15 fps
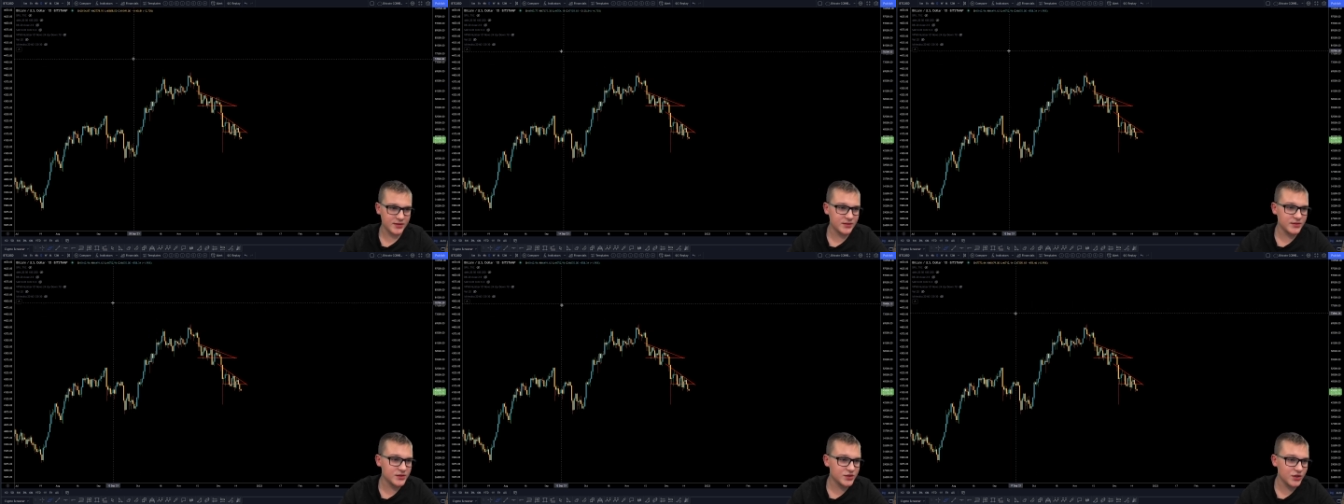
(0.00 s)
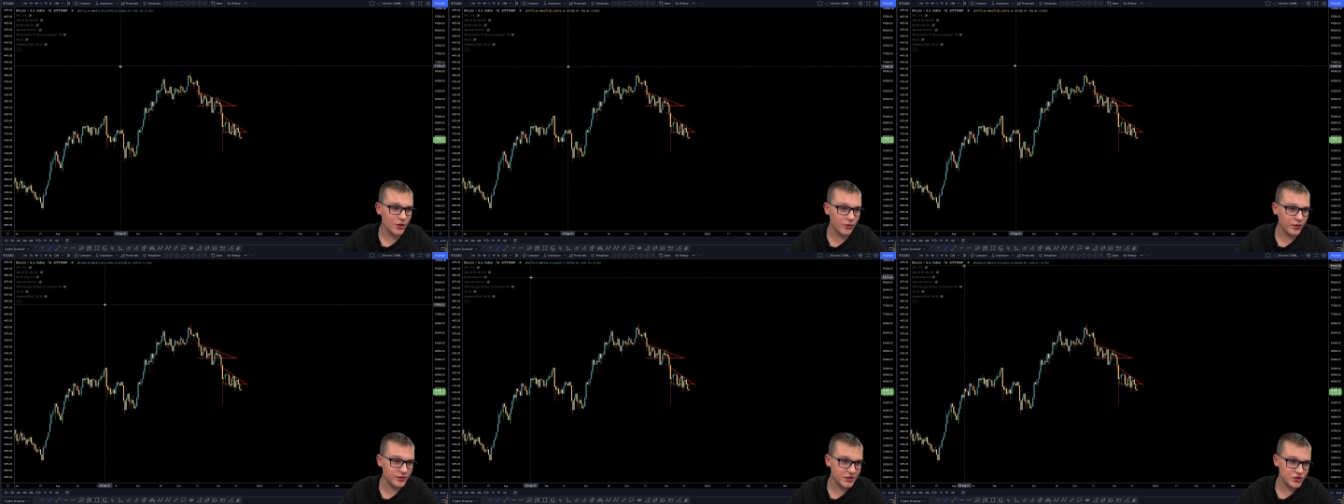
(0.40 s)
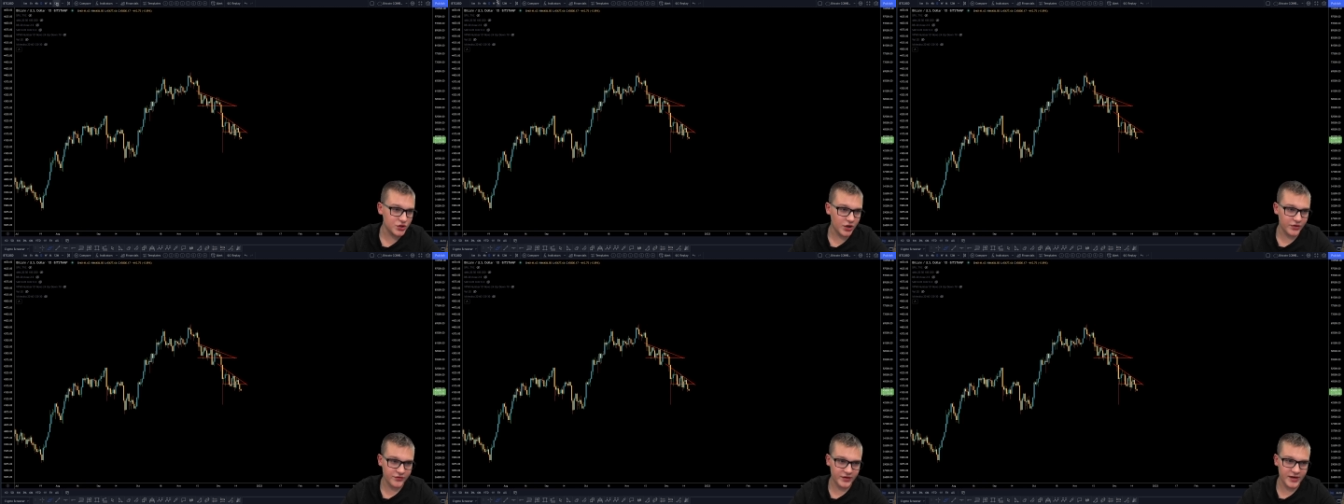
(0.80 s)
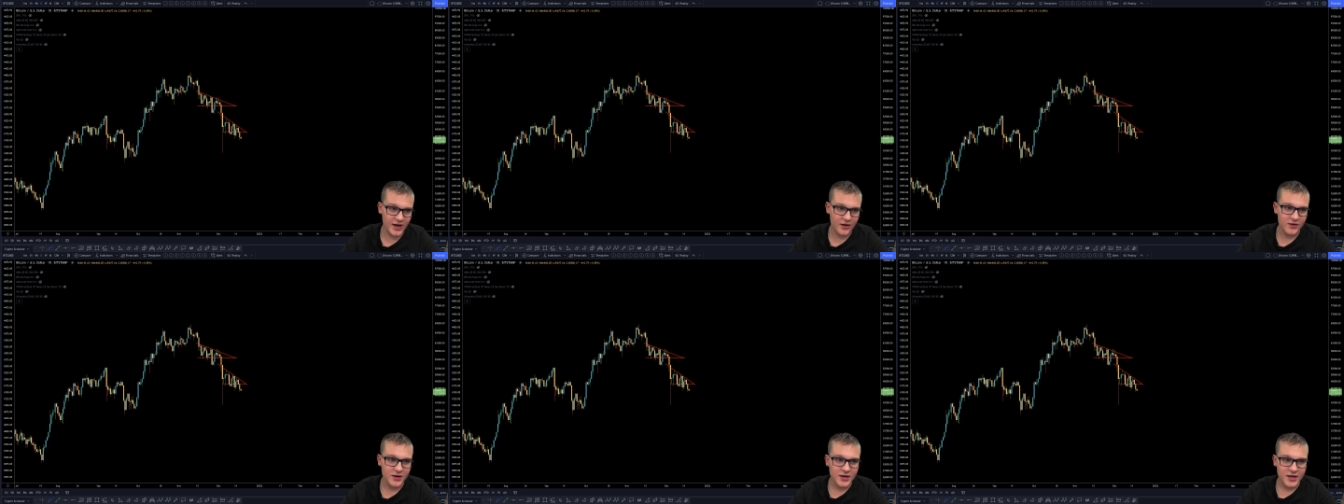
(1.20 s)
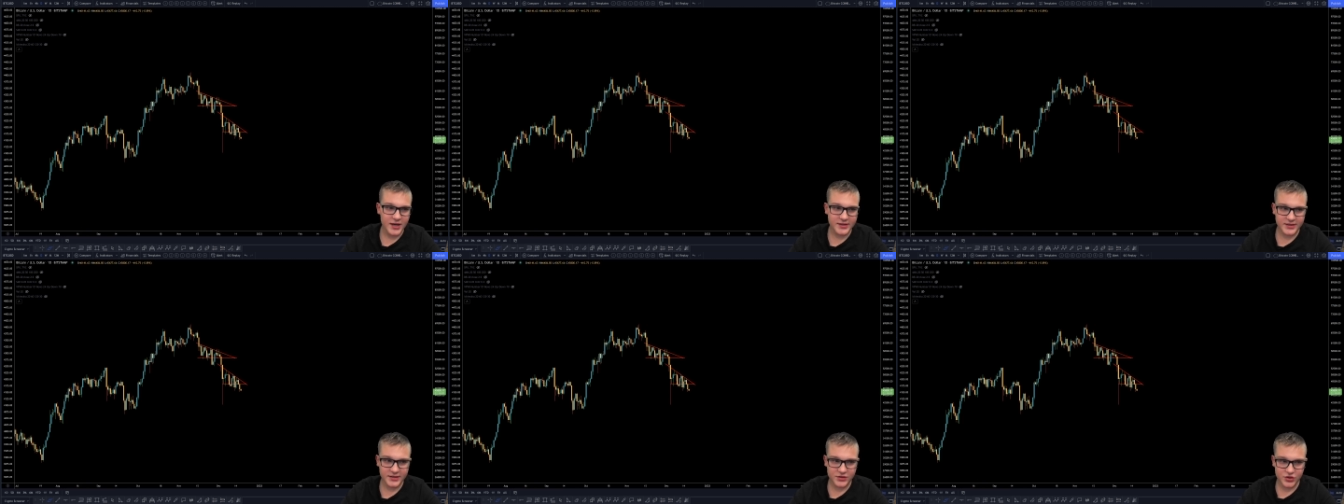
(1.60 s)
Let's just go on the chart right now.
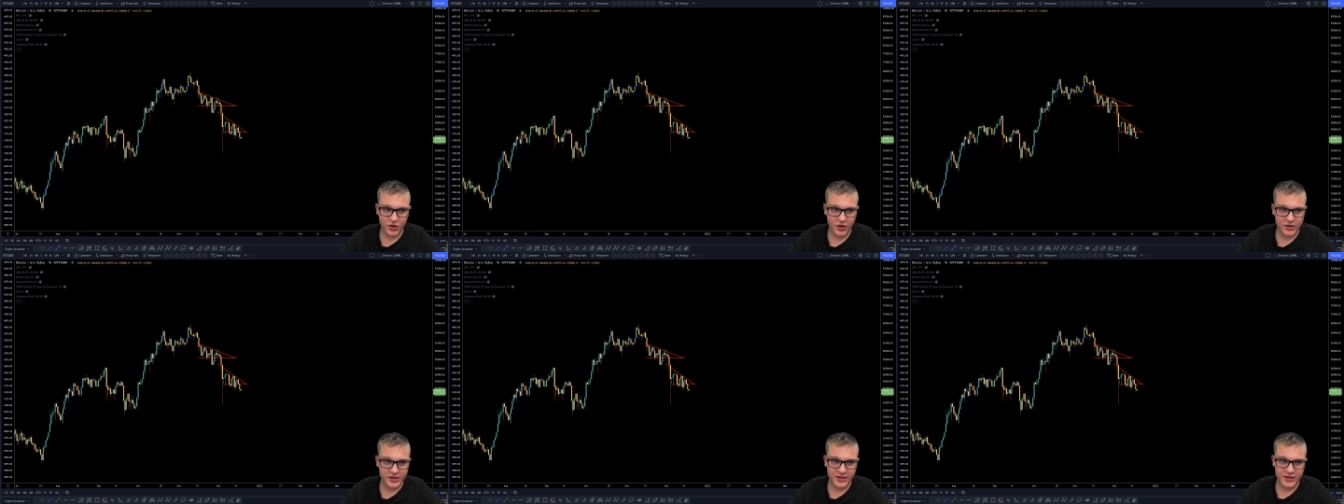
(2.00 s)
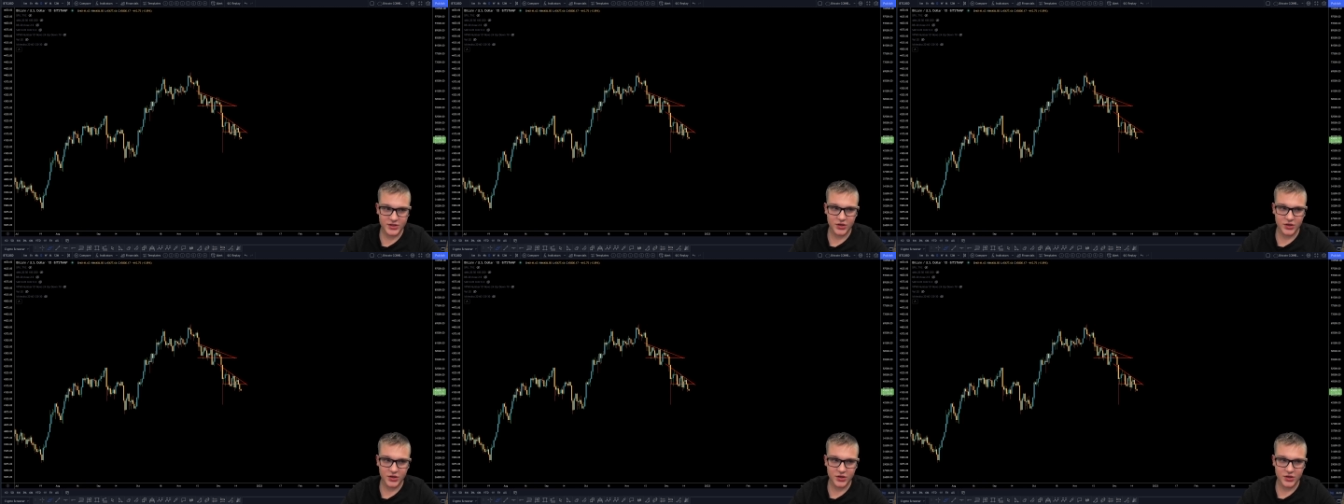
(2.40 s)
It's a chart and it's